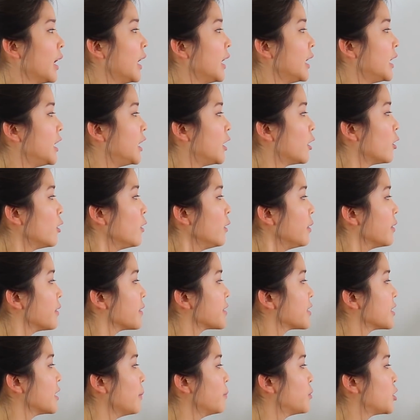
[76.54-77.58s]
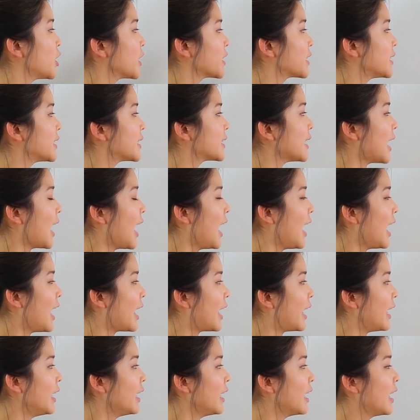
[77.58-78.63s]
Here, the subject is
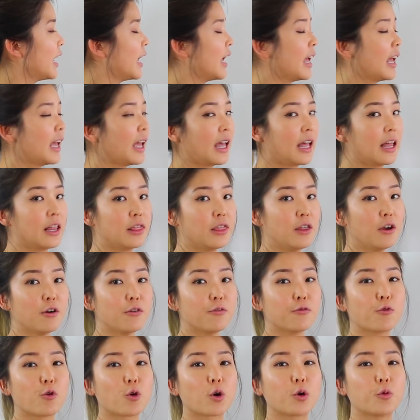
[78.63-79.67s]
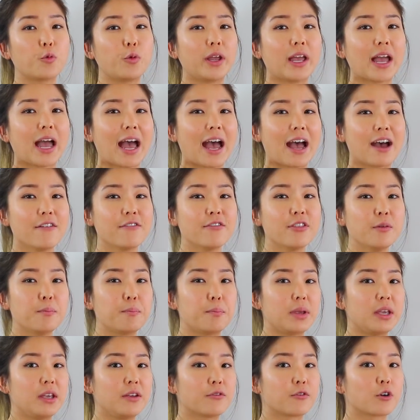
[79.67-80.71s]
I, and therefore we have the
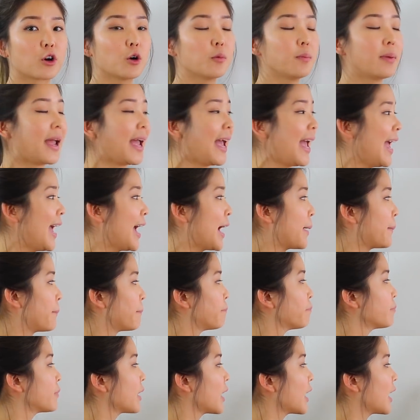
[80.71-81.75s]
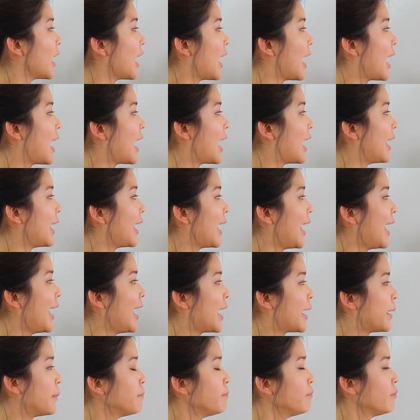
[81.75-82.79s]
be verb am. I
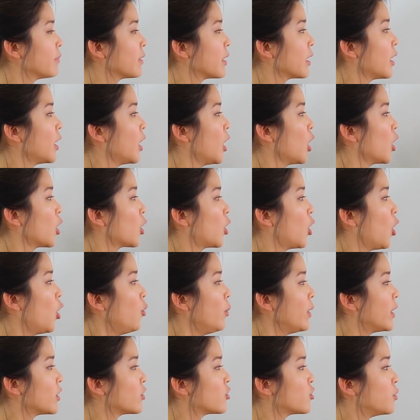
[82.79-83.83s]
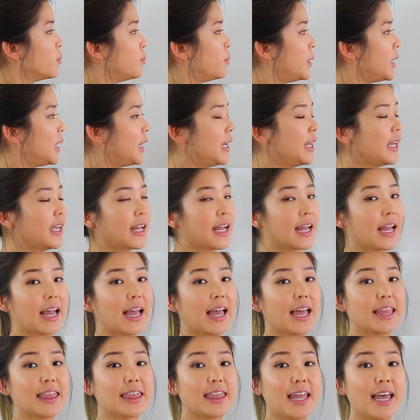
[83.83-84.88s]
am going to be,
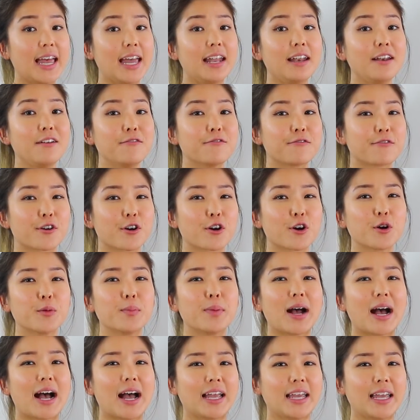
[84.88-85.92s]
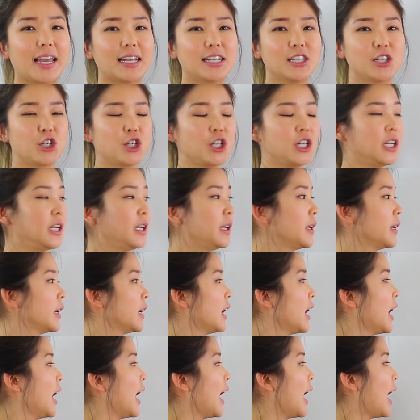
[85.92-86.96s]
and then verb ing.
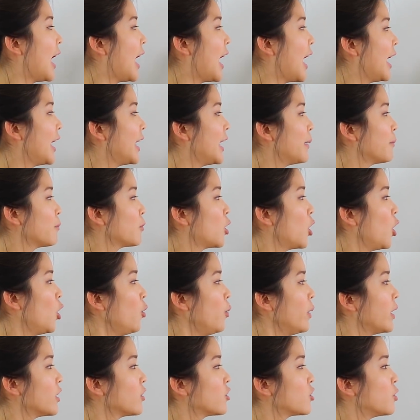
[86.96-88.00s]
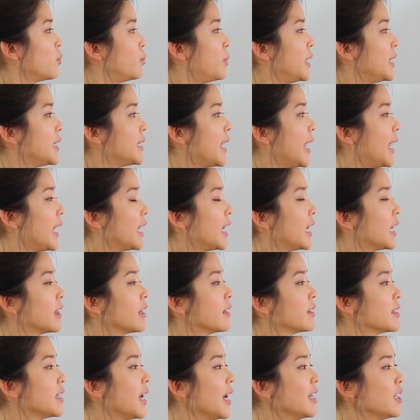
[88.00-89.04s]
I am going to be taking
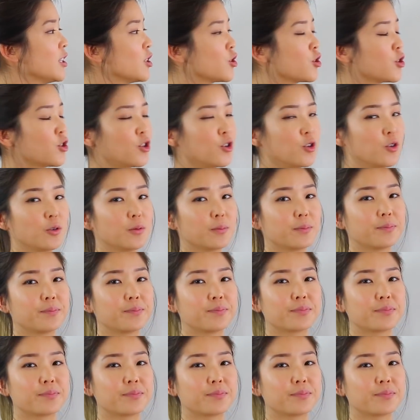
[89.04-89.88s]
the test soon.